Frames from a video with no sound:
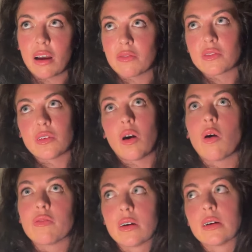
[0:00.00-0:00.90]
have to
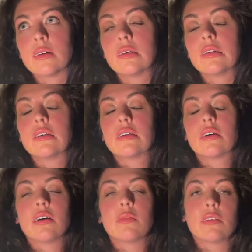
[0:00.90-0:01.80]
offer,
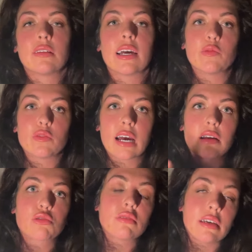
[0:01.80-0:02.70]
and um, then they will
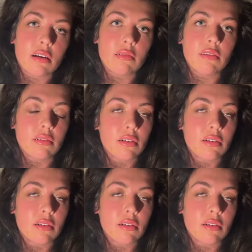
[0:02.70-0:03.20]
naturally go